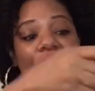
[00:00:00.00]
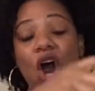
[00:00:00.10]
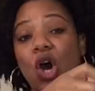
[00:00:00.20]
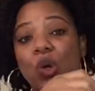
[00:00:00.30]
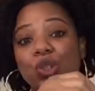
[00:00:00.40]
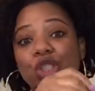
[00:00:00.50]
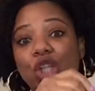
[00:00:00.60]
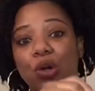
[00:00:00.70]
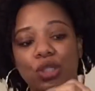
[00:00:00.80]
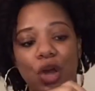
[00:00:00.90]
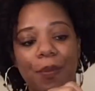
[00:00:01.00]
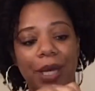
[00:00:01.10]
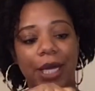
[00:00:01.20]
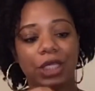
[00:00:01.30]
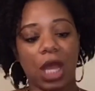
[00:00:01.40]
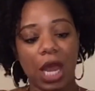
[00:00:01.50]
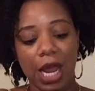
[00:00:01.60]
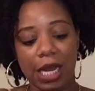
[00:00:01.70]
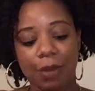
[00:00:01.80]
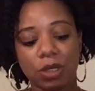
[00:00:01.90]
holds so much.
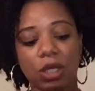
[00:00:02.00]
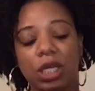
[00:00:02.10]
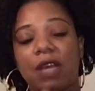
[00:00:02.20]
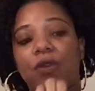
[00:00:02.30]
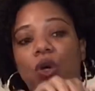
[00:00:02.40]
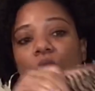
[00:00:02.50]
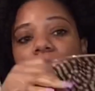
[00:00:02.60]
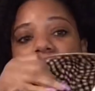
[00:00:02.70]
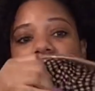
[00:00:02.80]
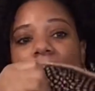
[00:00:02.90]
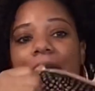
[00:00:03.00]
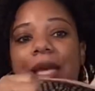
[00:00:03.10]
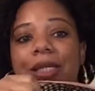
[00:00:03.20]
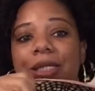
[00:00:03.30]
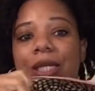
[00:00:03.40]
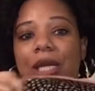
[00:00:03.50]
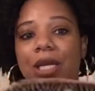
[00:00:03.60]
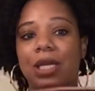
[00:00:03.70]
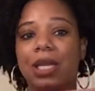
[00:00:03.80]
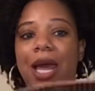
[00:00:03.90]
And I'm just going to give you a quick glance,
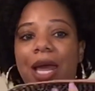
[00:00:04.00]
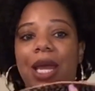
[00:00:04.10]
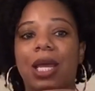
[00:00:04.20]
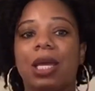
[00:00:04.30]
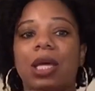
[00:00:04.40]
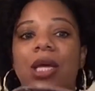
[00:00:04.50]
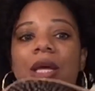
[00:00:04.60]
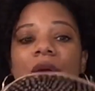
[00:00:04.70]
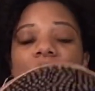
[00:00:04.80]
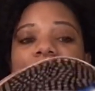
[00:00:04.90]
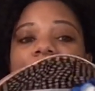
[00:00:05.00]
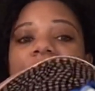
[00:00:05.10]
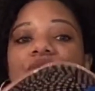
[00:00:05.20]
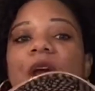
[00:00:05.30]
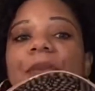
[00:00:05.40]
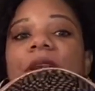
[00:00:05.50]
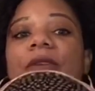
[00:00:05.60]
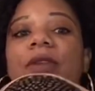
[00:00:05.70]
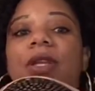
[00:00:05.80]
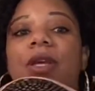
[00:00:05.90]
like, without dropping
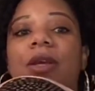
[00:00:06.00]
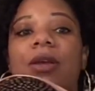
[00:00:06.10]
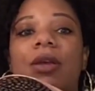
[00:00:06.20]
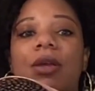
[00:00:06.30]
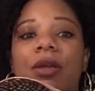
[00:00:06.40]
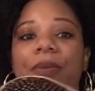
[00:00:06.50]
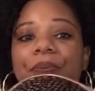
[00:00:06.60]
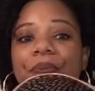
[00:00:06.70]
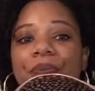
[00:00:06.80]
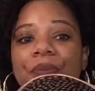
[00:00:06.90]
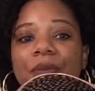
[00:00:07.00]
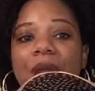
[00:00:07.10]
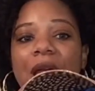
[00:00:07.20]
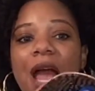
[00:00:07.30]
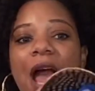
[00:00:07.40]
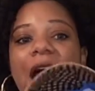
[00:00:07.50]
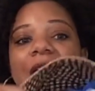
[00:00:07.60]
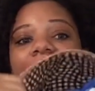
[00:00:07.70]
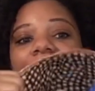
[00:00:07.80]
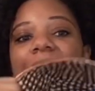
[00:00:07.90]
everything. I
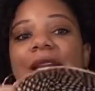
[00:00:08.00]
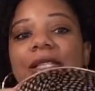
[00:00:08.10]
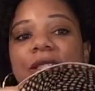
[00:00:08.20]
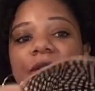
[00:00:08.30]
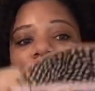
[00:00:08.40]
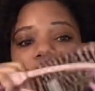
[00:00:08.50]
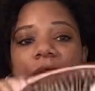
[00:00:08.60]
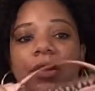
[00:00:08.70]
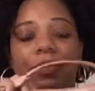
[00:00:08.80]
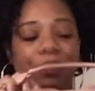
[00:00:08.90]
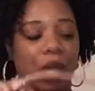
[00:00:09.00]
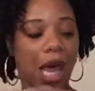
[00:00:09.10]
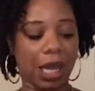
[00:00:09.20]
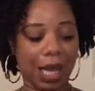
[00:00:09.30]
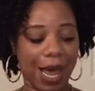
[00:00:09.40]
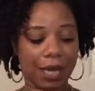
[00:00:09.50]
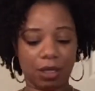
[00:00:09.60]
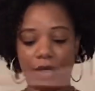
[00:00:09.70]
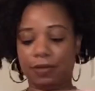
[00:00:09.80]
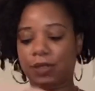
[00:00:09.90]
have a lot of stuff in there. A
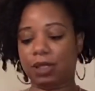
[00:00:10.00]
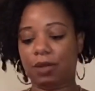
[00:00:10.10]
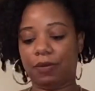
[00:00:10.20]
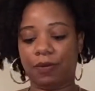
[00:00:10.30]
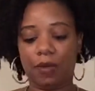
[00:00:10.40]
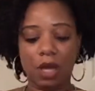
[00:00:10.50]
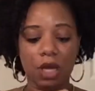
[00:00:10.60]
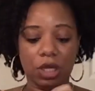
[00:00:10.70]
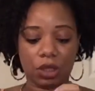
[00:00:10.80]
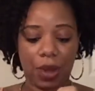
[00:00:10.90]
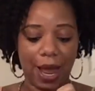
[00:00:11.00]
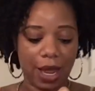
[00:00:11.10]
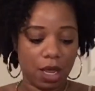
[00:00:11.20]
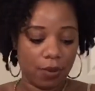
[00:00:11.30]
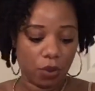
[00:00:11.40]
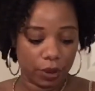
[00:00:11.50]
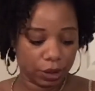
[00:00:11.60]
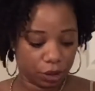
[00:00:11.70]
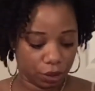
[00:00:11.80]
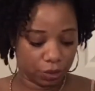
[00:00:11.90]
lot of stuff. So I am
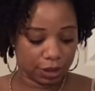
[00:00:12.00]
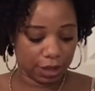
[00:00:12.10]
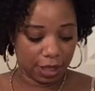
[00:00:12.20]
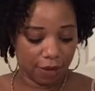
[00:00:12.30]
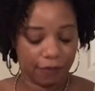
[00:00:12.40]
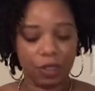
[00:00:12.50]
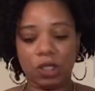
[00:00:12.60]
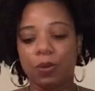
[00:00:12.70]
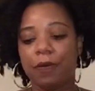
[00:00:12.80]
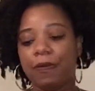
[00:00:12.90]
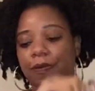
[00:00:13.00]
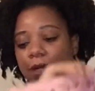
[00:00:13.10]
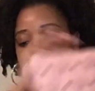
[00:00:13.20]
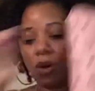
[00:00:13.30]
going to see if this will fit